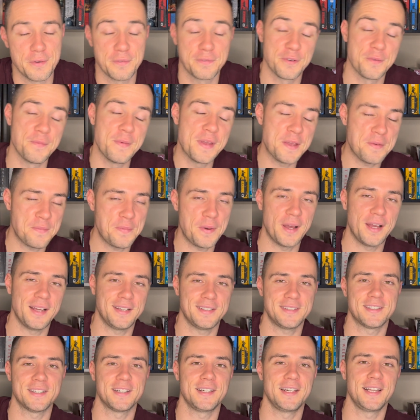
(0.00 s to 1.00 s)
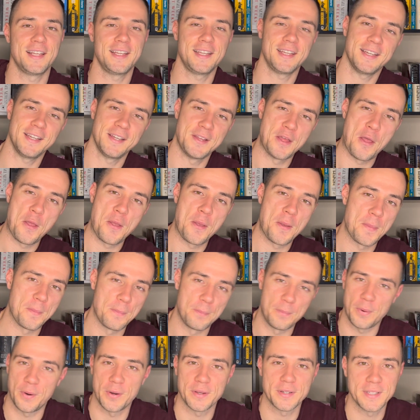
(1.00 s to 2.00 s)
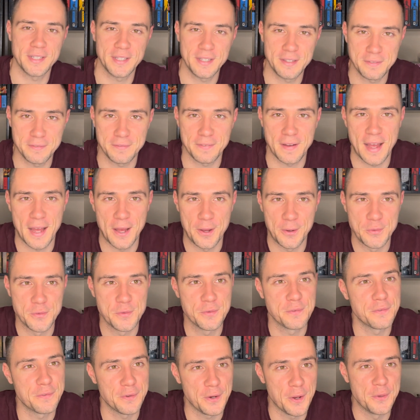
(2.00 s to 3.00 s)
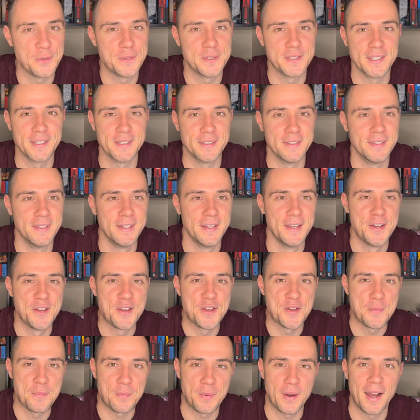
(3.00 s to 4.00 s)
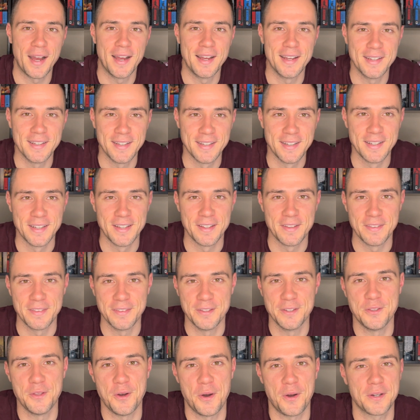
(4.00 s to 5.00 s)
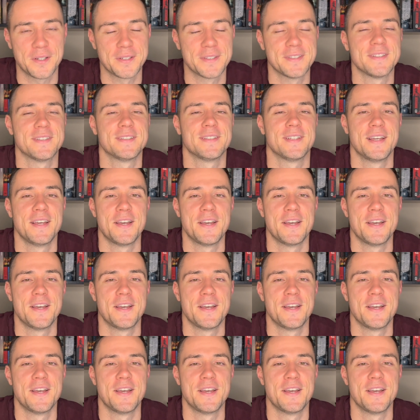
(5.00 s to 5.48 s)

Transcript: For me personally, body found floating by the docks